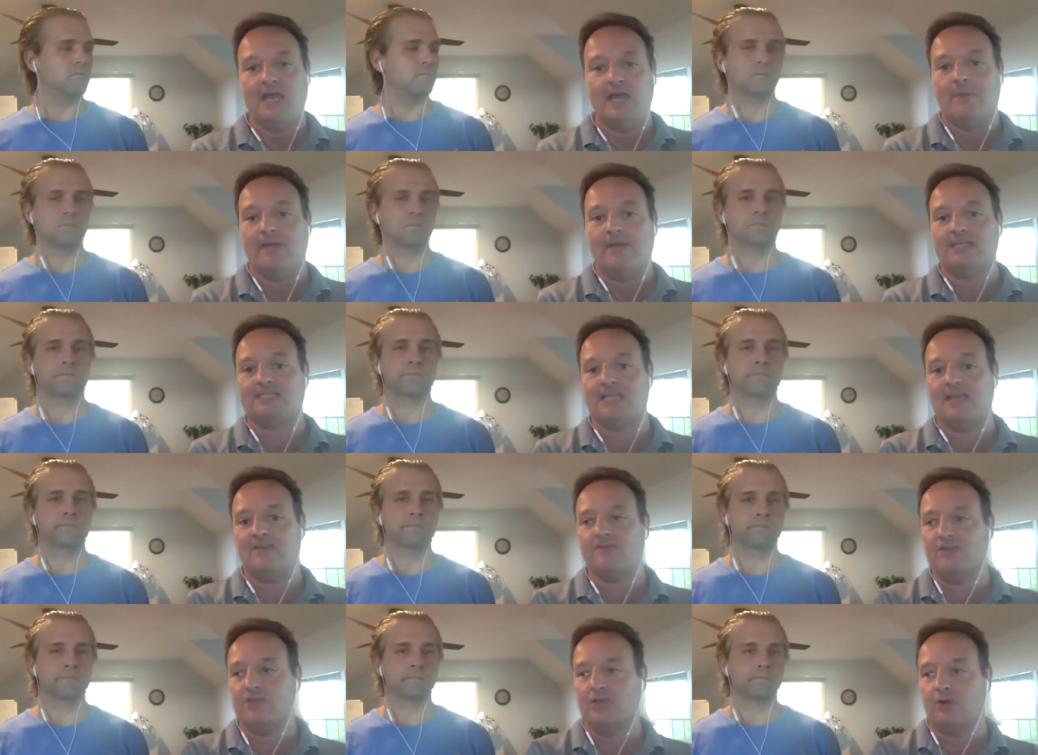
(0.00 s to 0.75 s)
Speaker 1: My
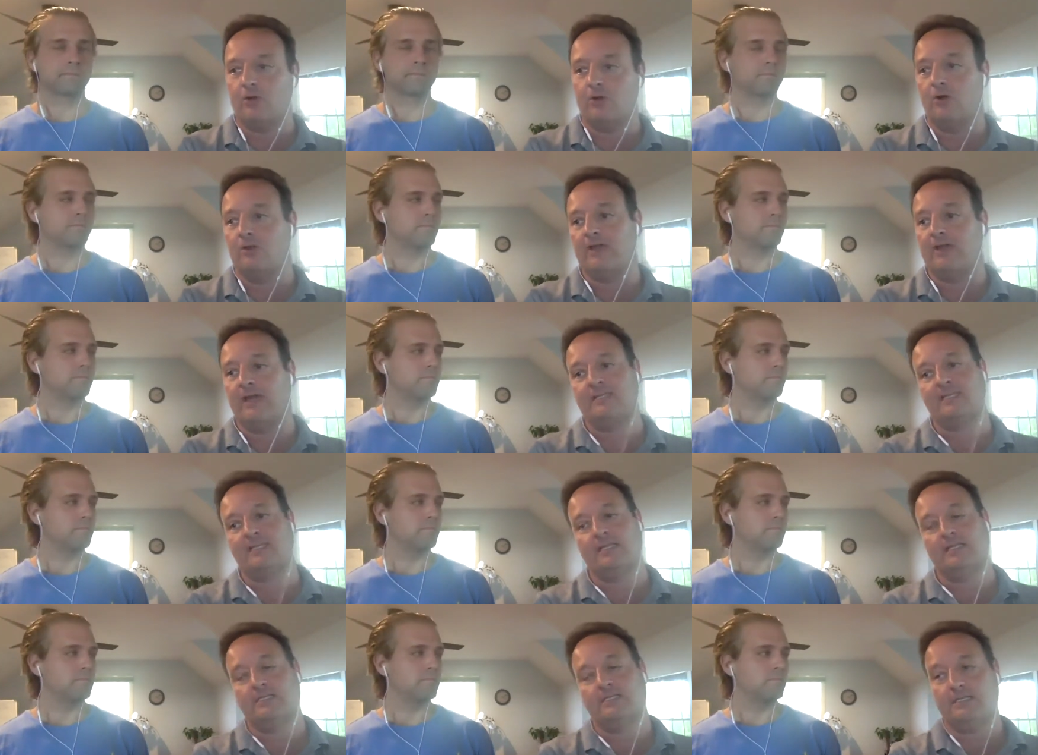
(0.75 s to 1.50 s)
seven-year-old, I say,
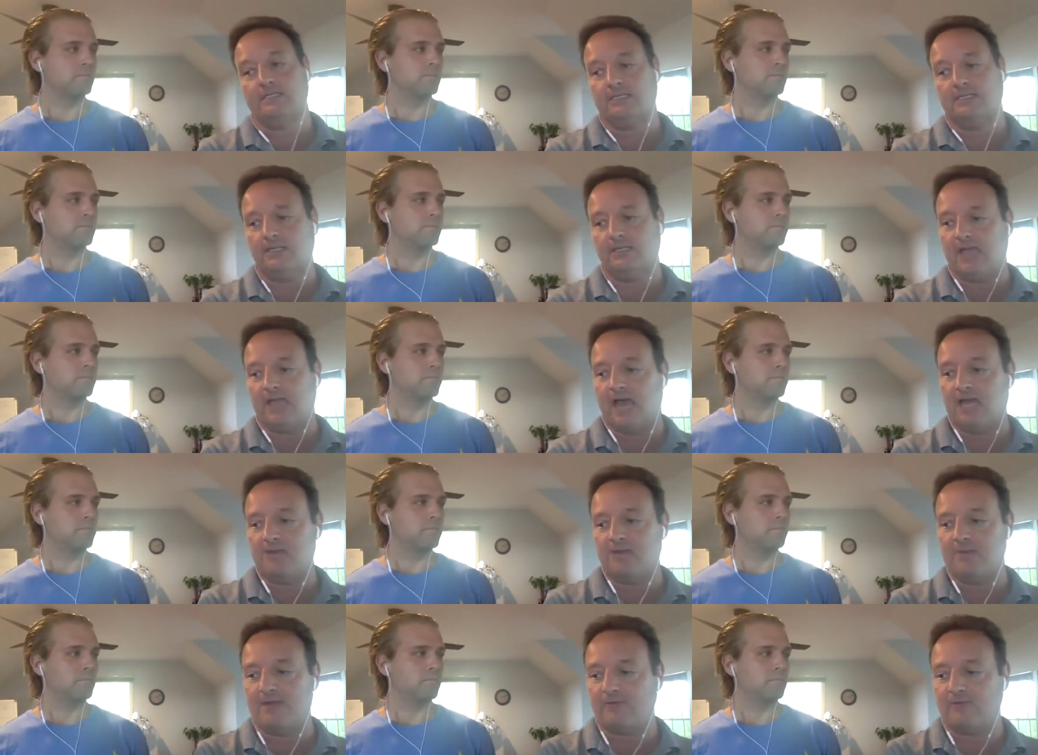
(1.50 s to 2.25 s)
Cecilia, how do you
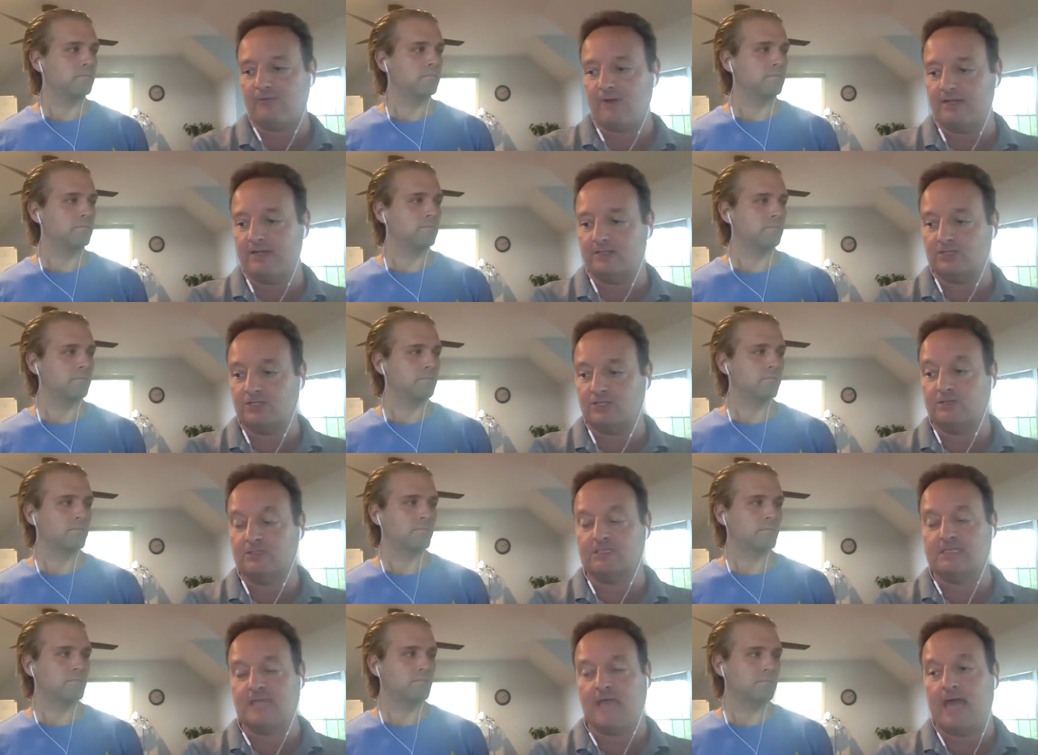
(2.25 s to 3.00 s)
make friends? She goes,
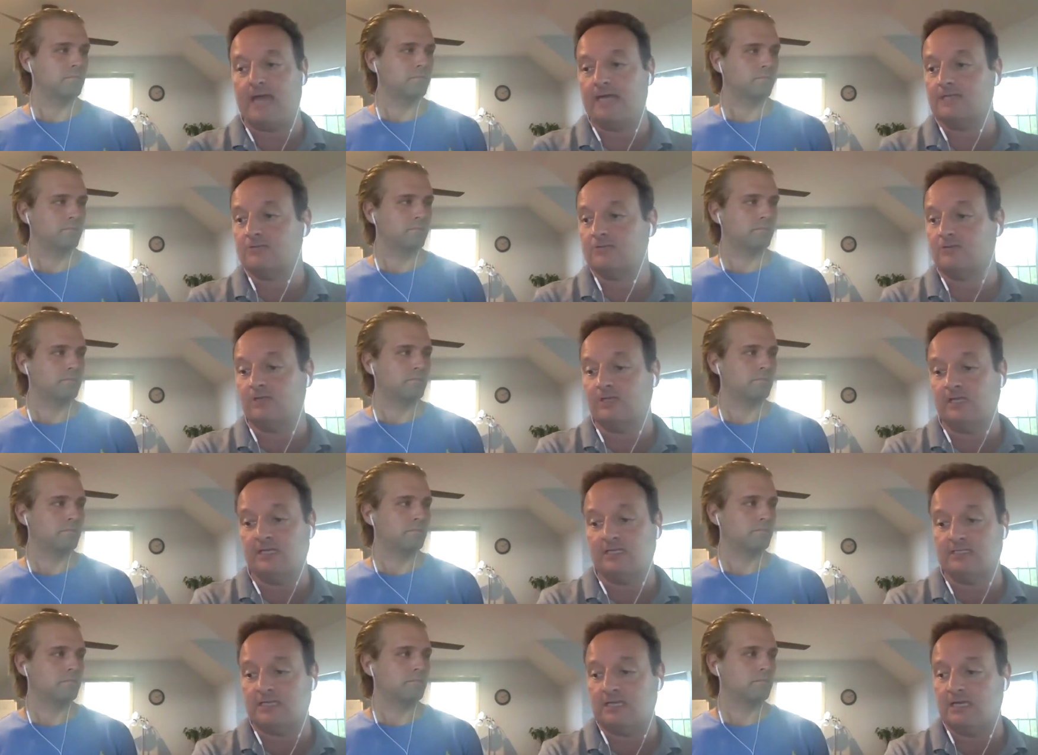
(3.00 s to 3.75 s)
Dad, it's real
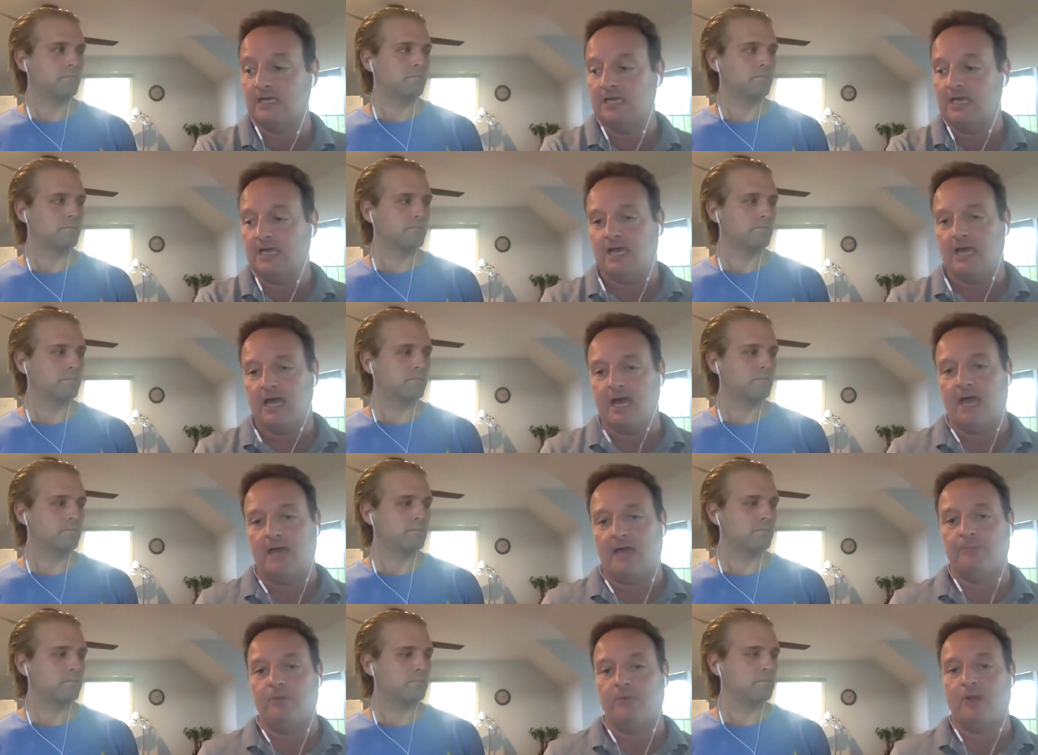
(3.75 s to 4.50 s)
easy. I
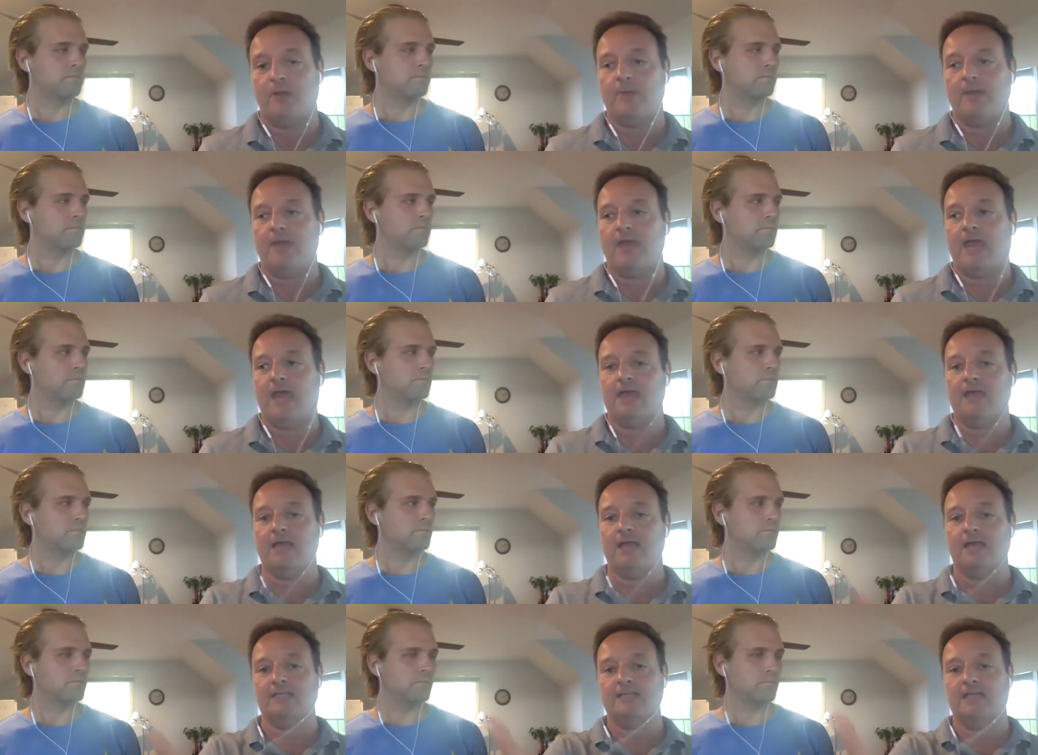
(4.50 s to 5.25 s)
put out my hand.
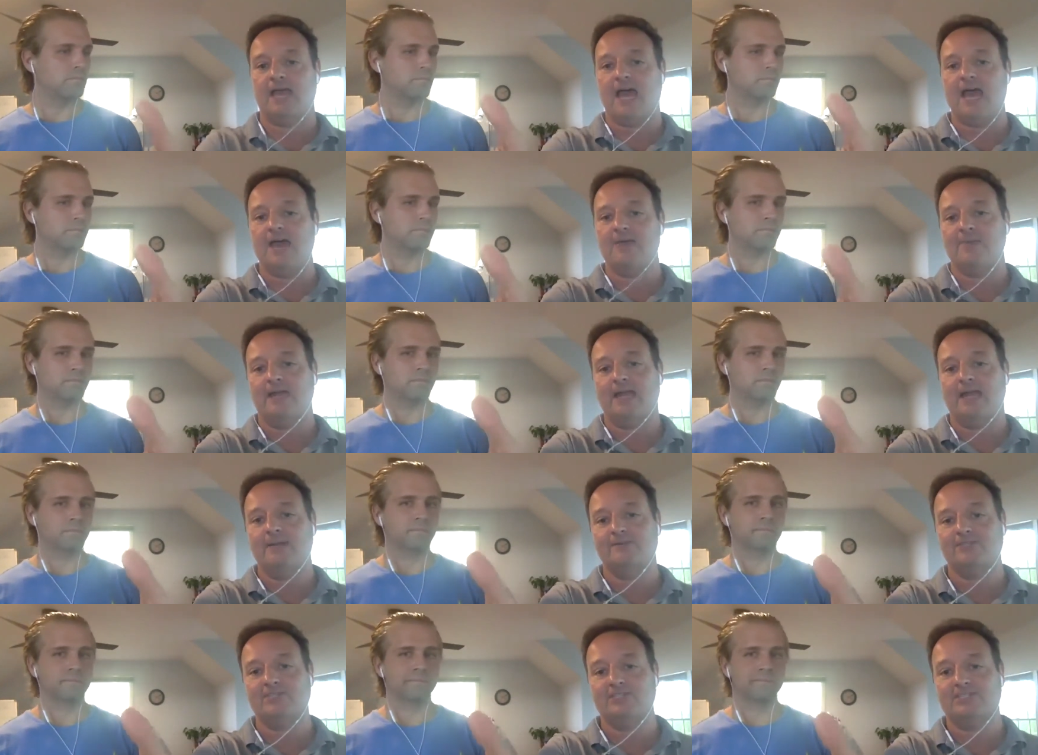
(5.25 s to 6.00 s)
I say, Hi, my name
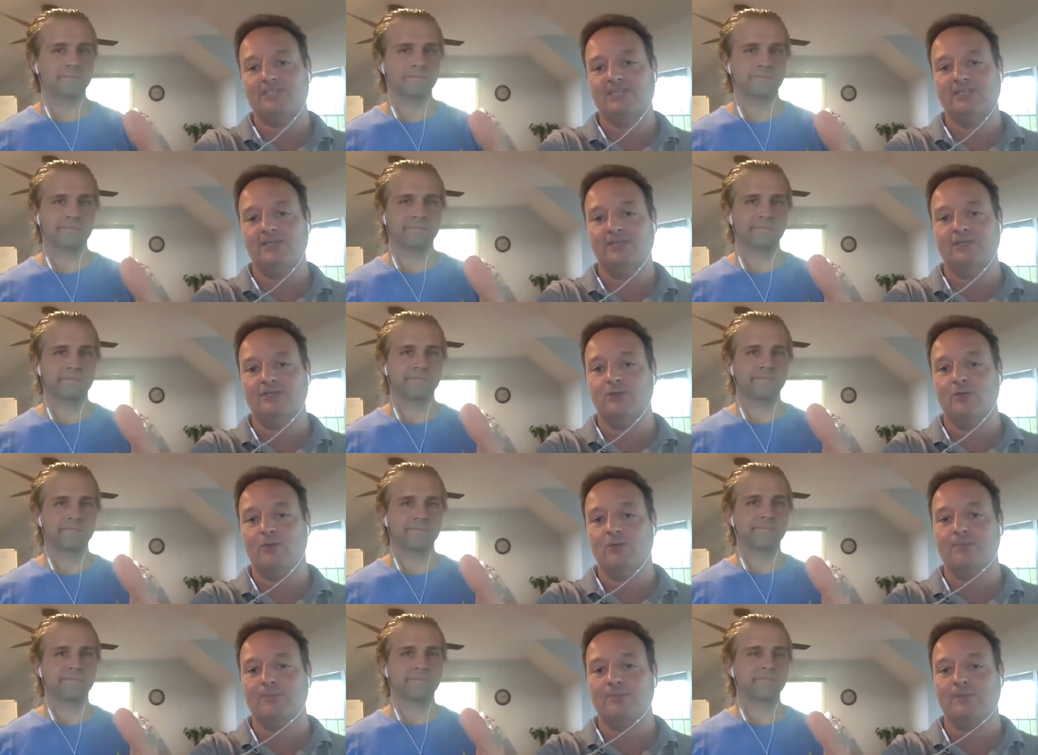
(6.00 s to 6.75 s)
is Cecilia. Do you
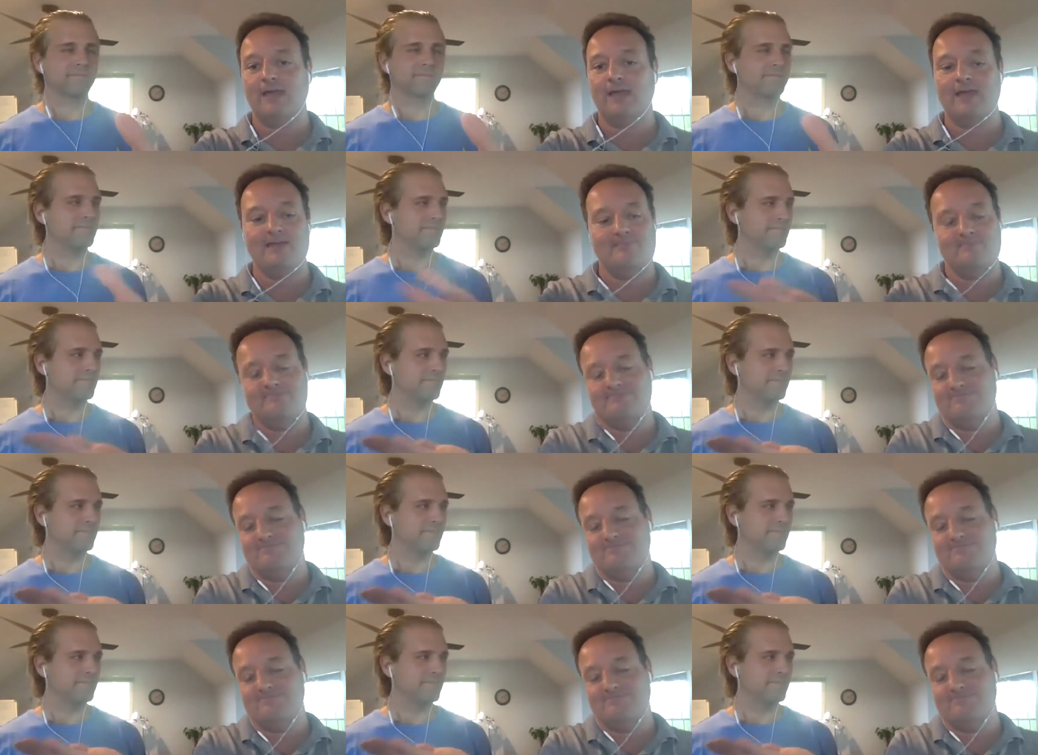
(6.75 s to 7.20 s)
want to play?